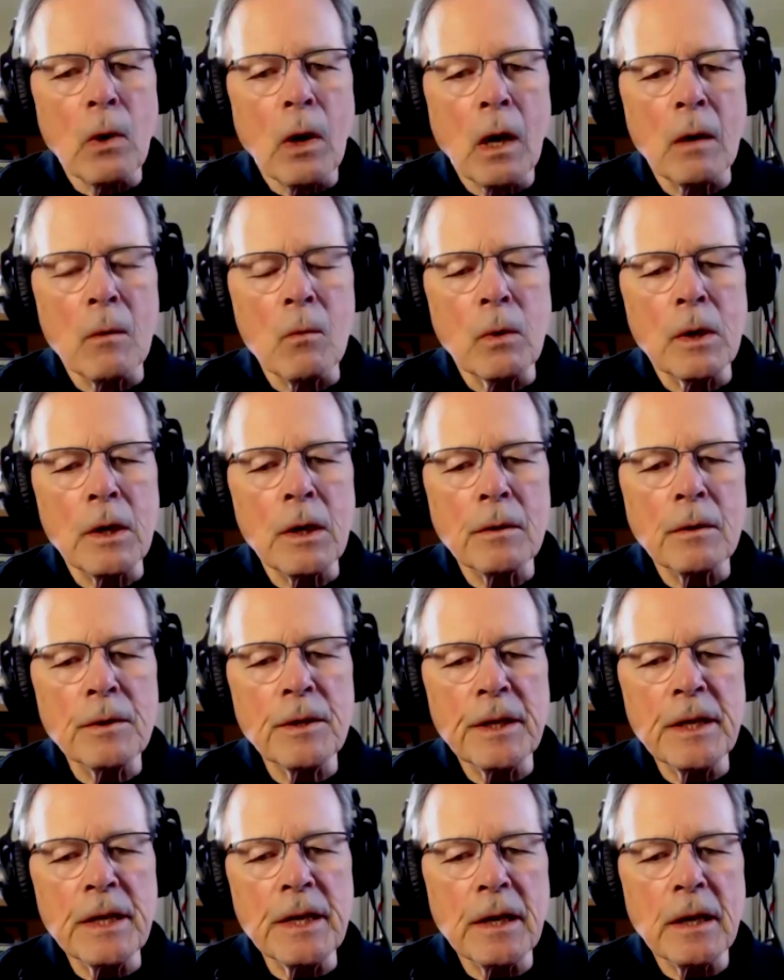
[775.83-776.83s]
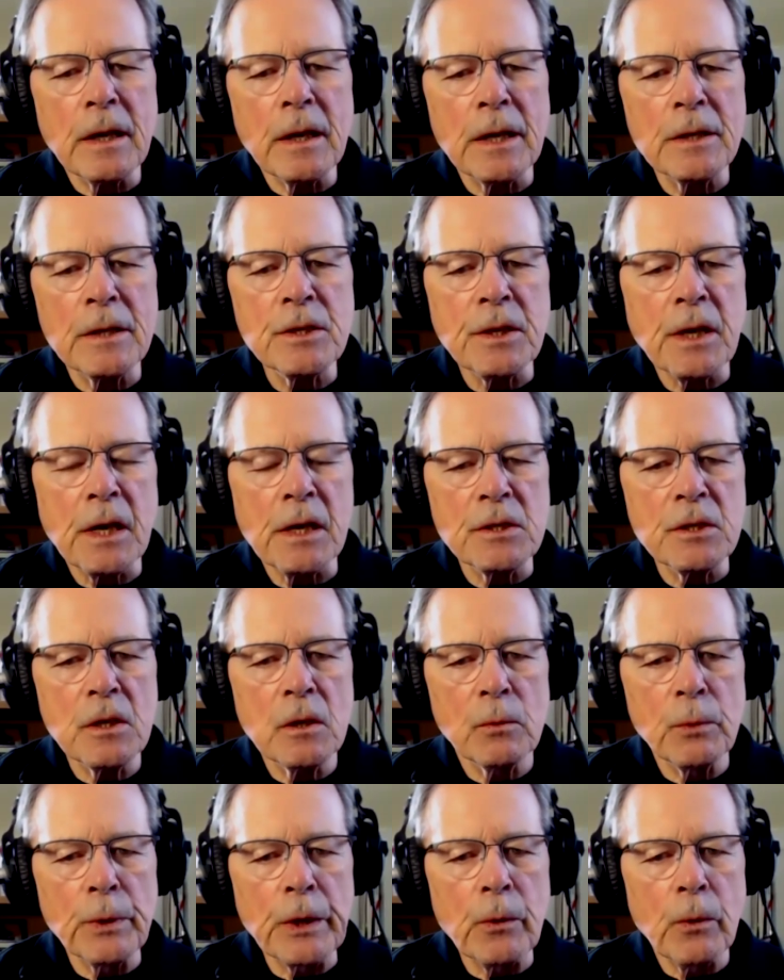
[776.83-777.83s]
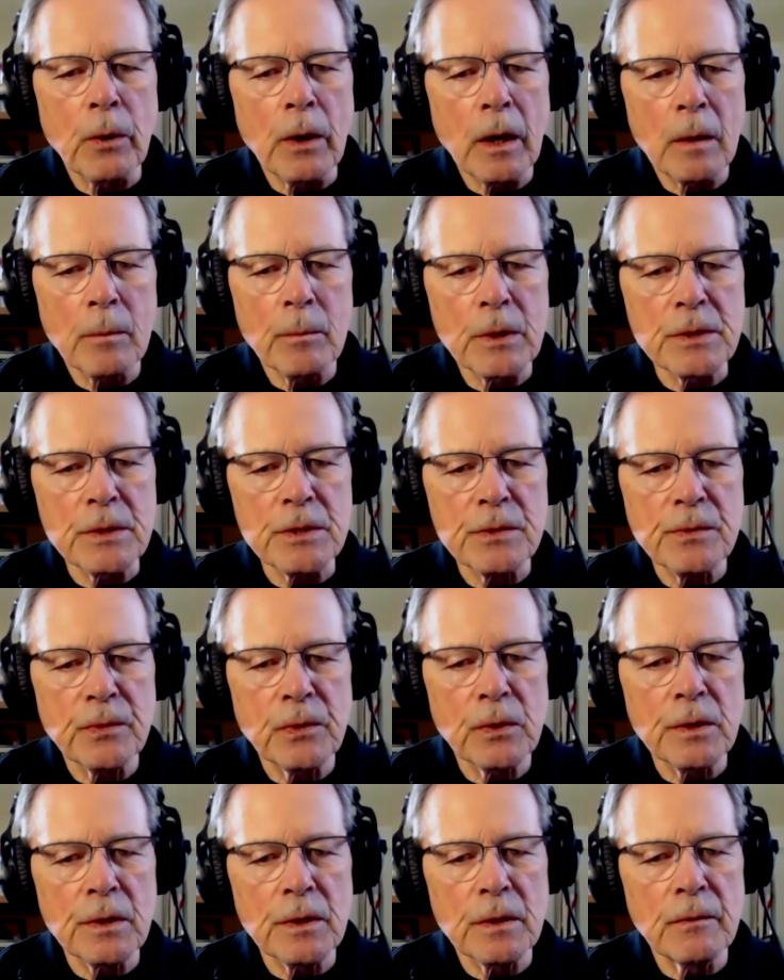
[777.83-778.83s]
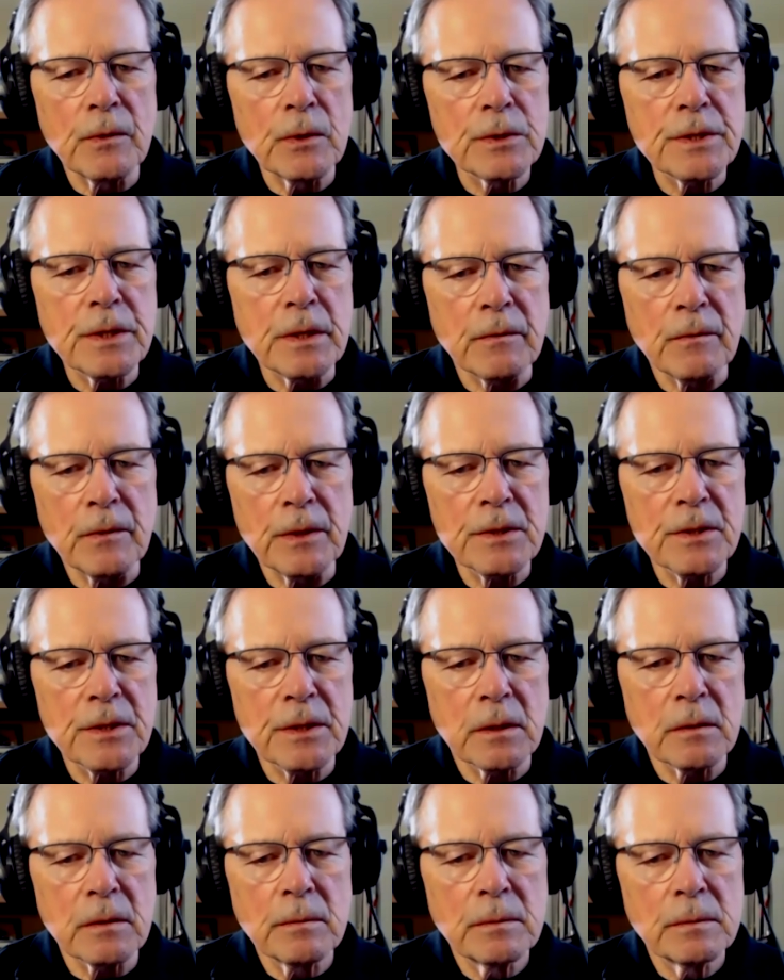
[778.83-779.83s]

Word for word: uh, what are the uh, educational requirements for the diversity visa?